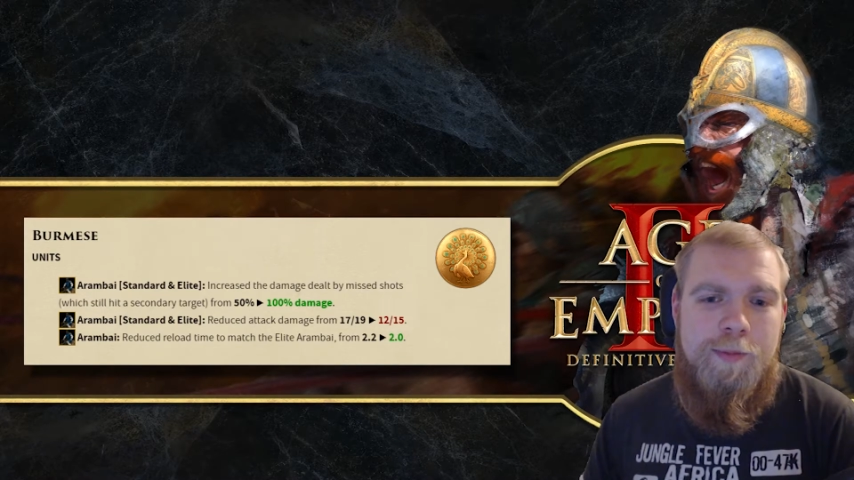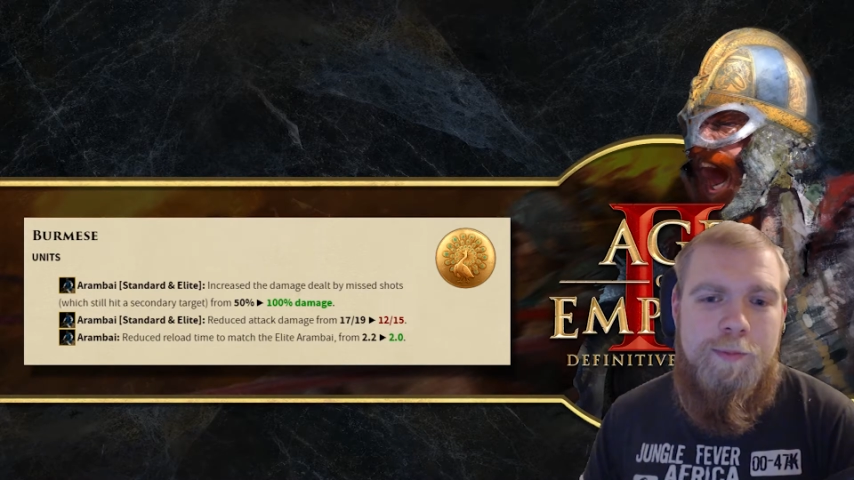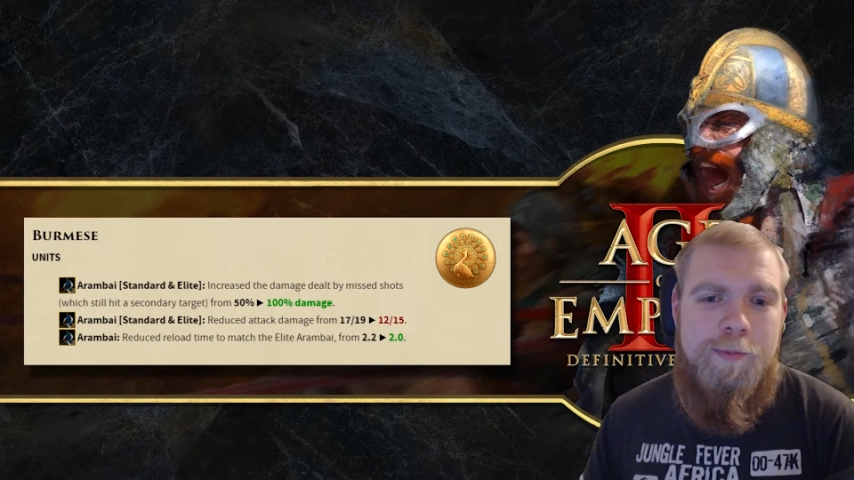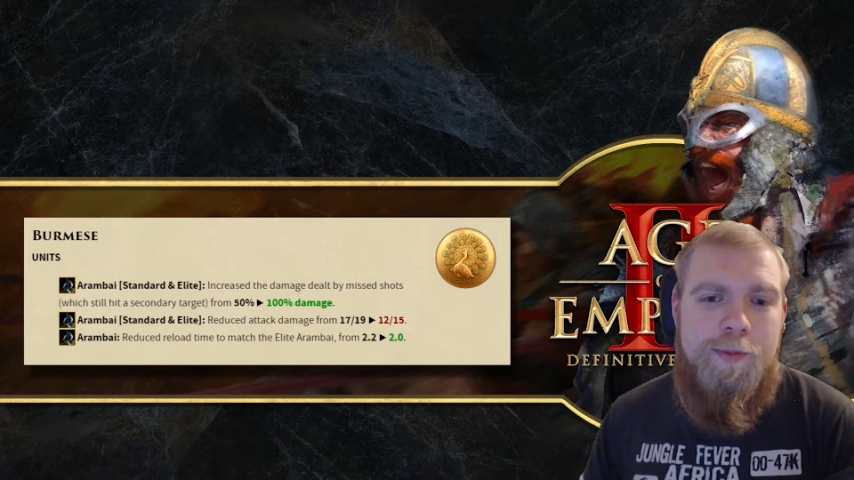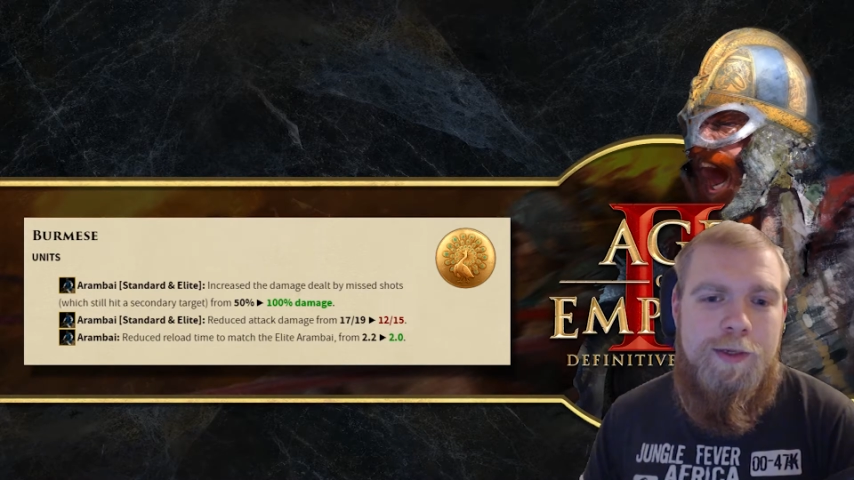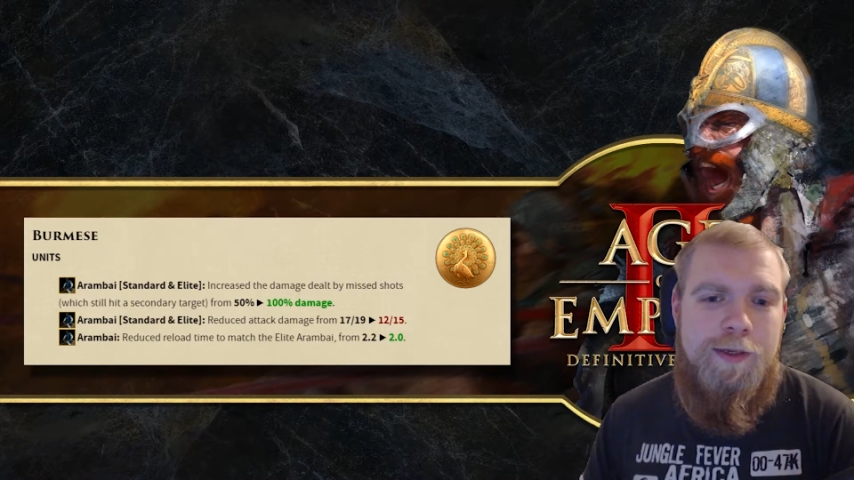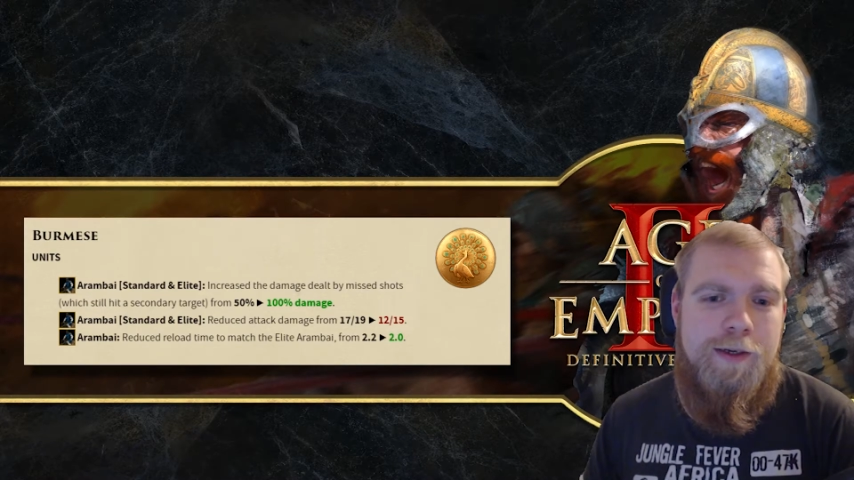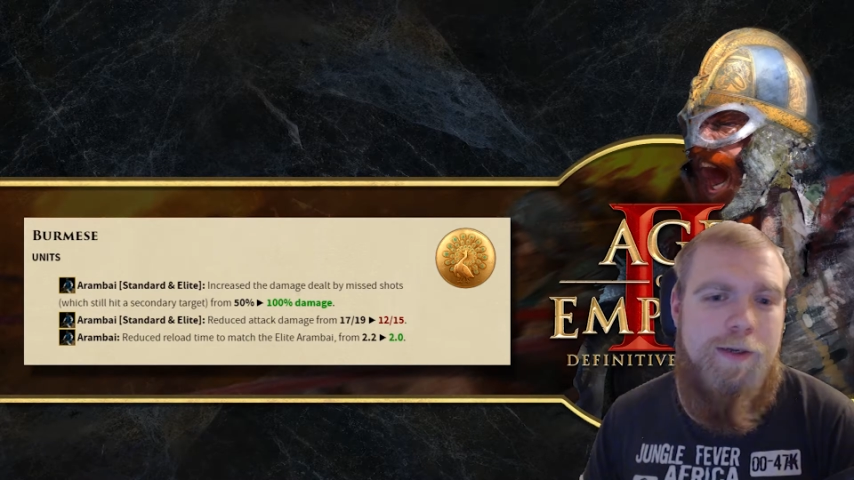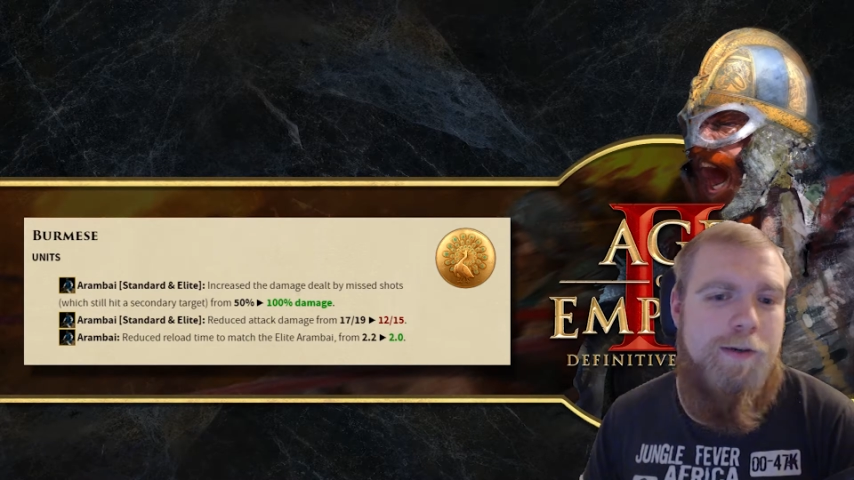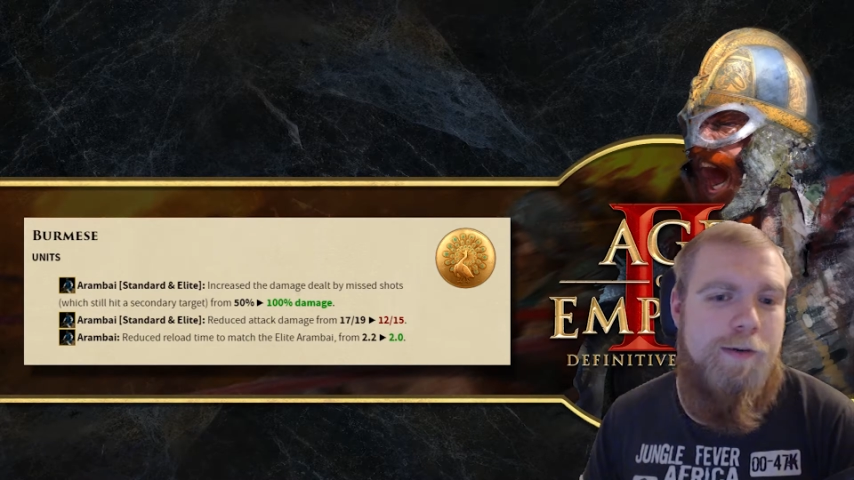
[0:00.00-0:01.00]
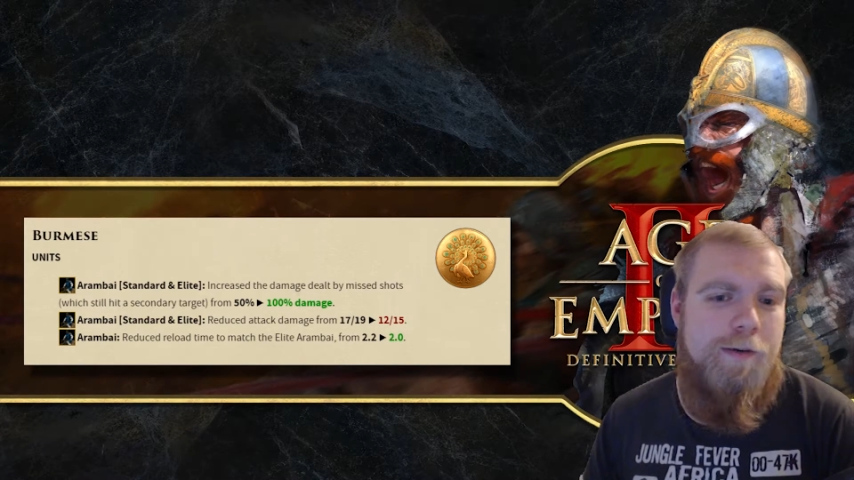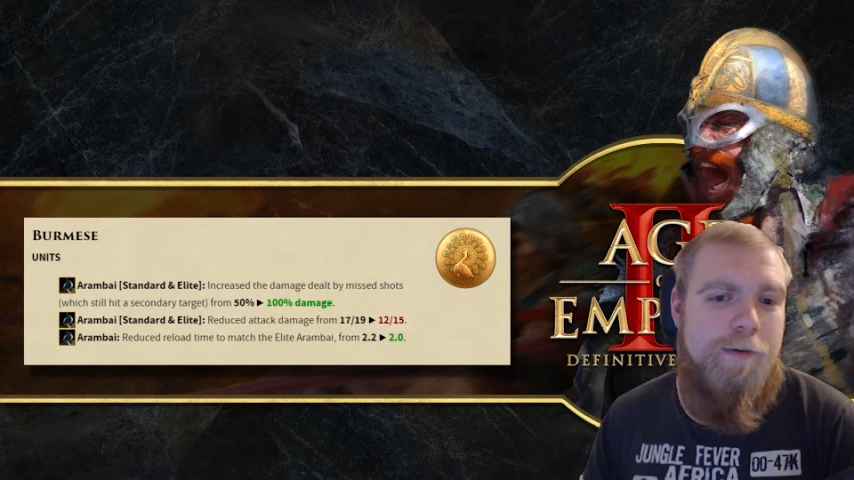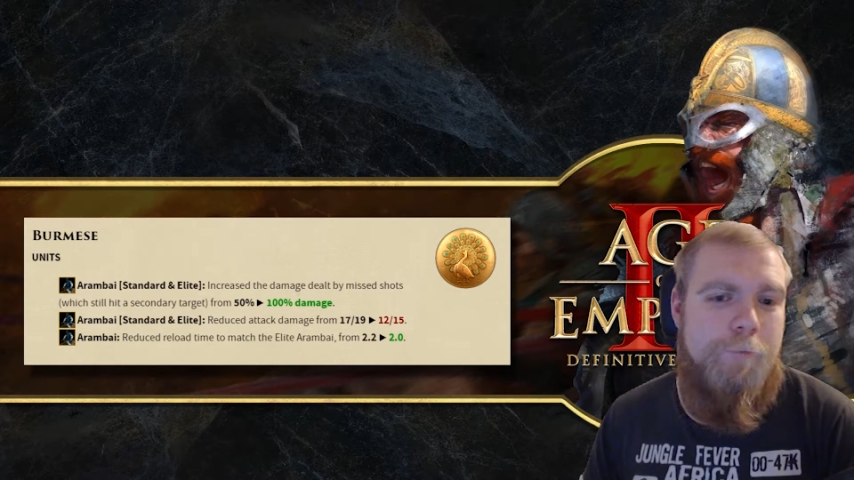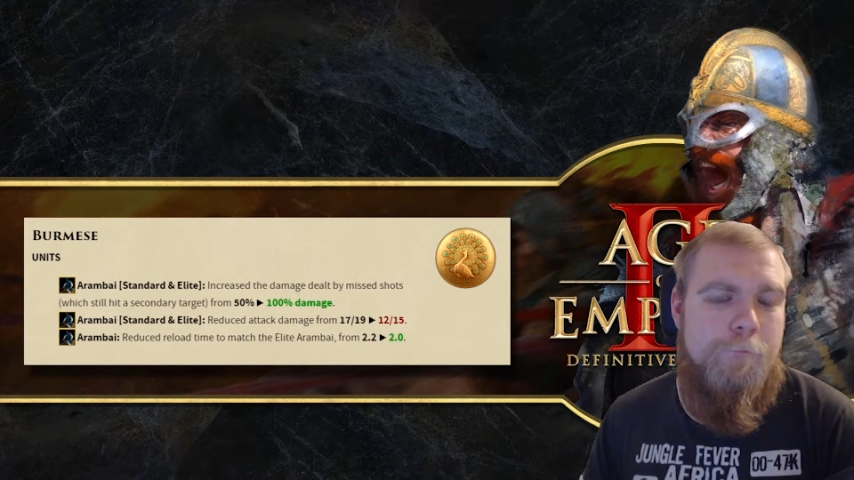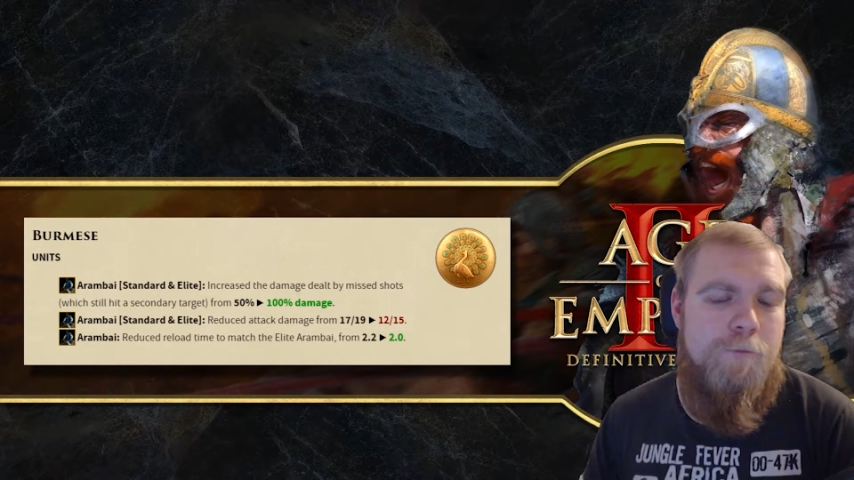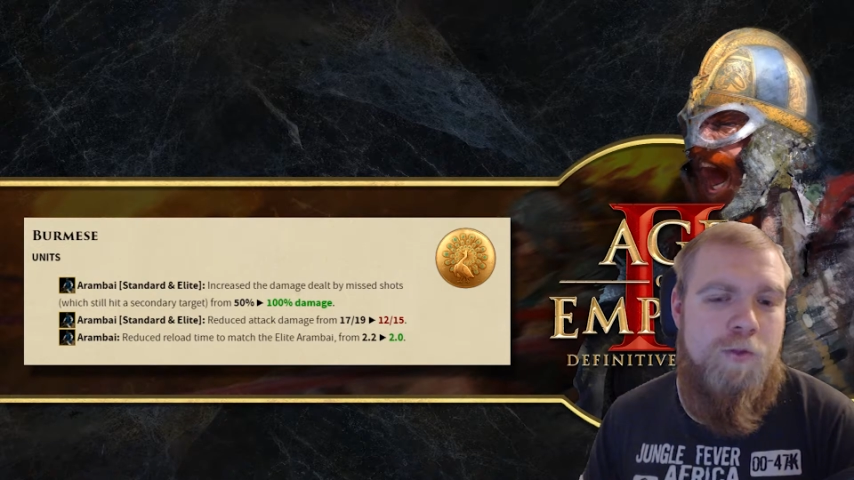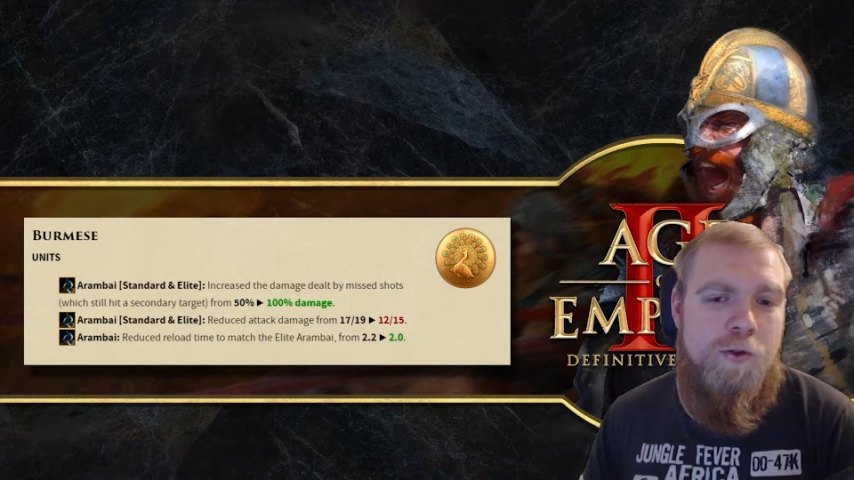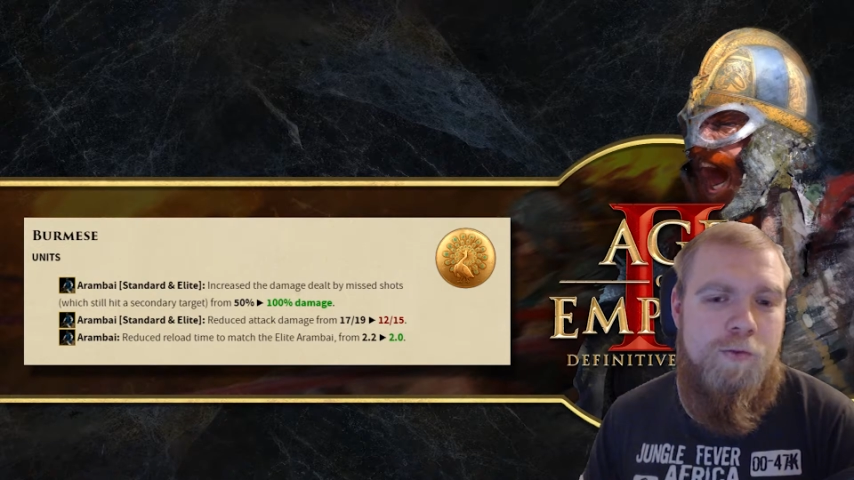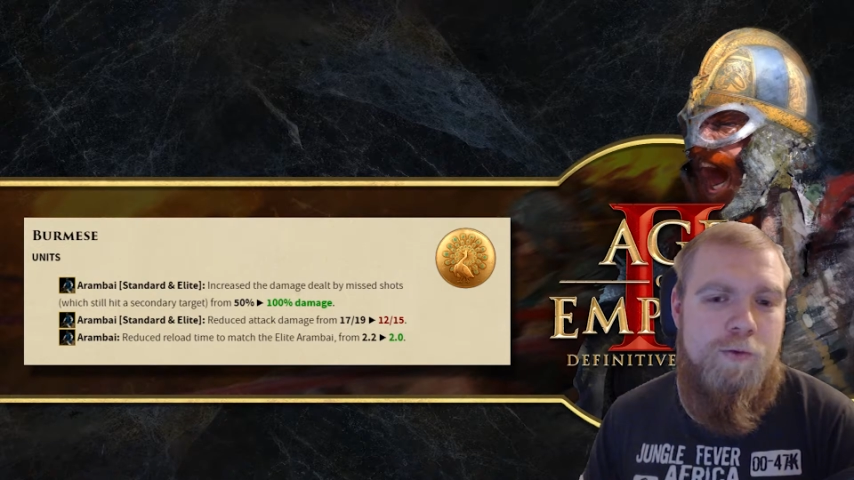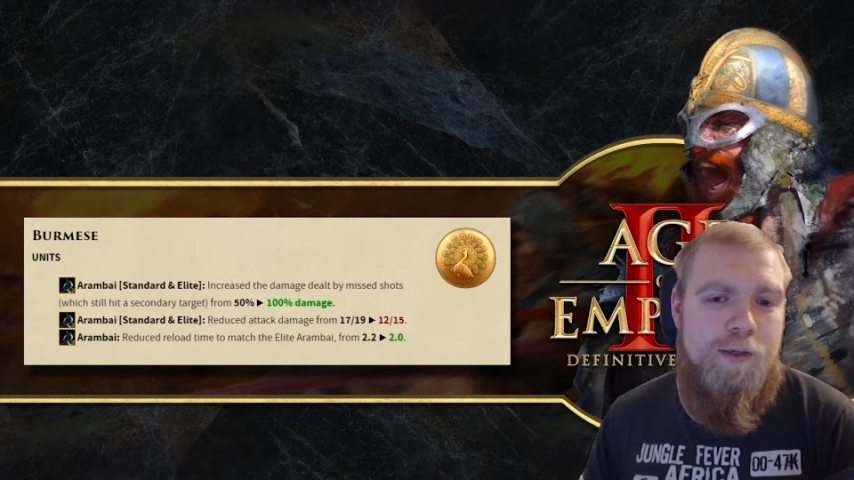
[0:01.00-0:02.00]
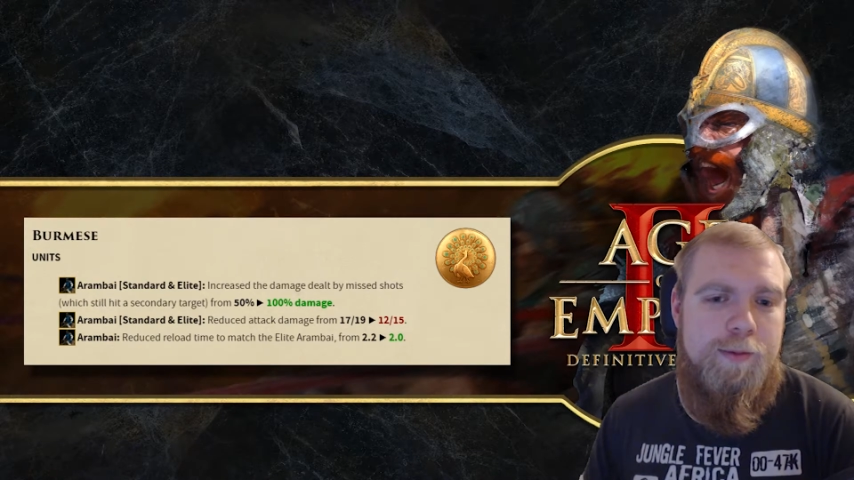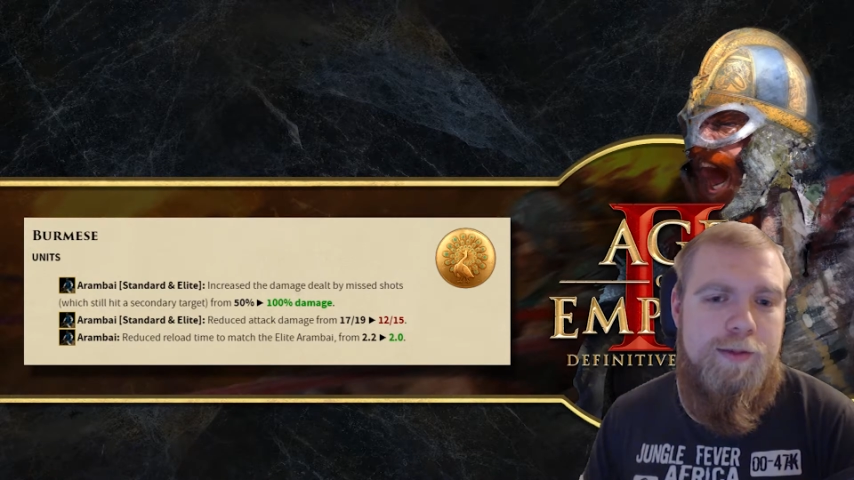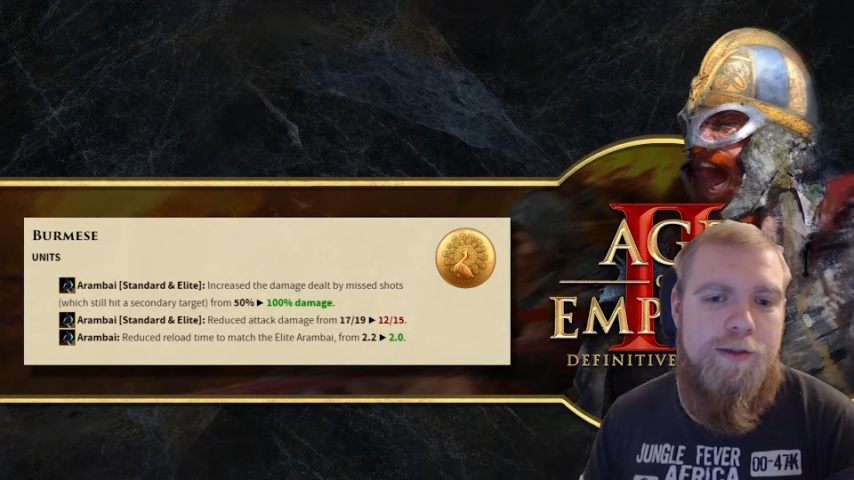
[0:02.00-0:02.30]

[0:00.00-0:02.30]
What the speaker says: been nerfed quite a bit